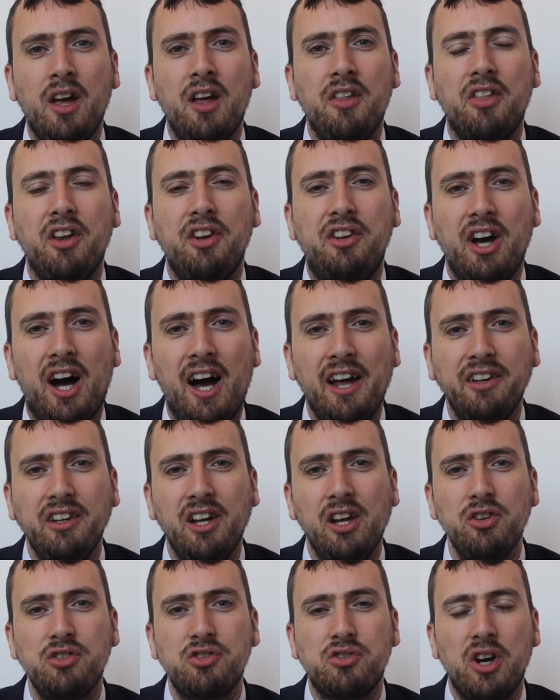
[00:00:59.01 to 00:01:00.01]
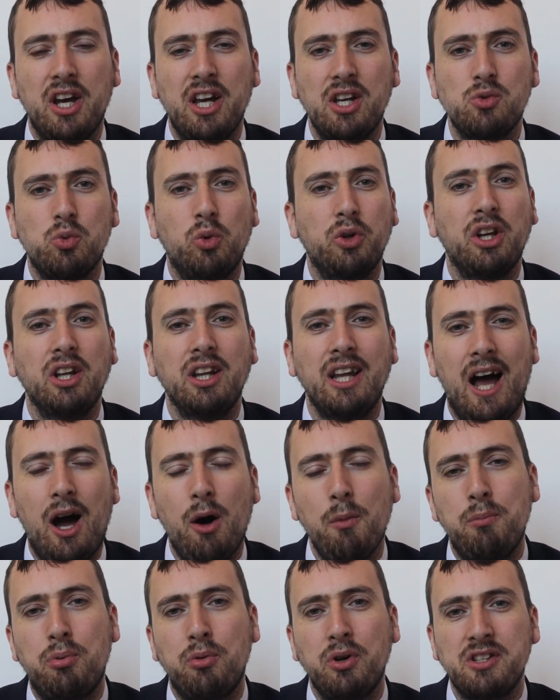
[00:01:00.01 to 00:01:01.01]
The Dardanelles Straits would
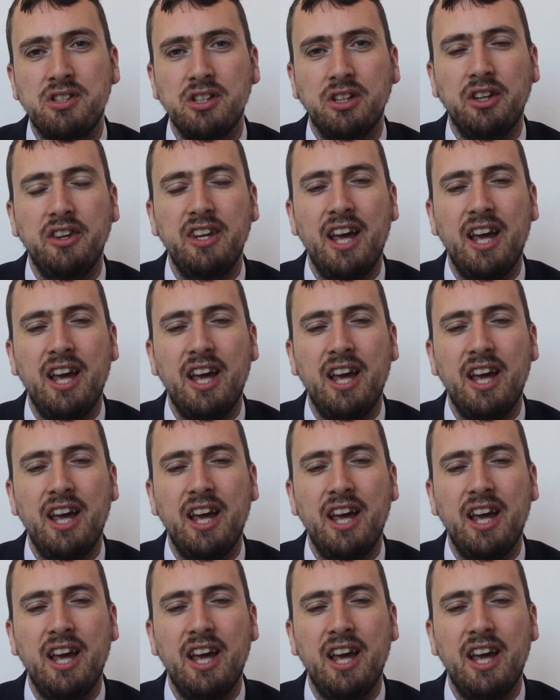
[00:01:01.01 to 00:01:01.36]
allow Britain and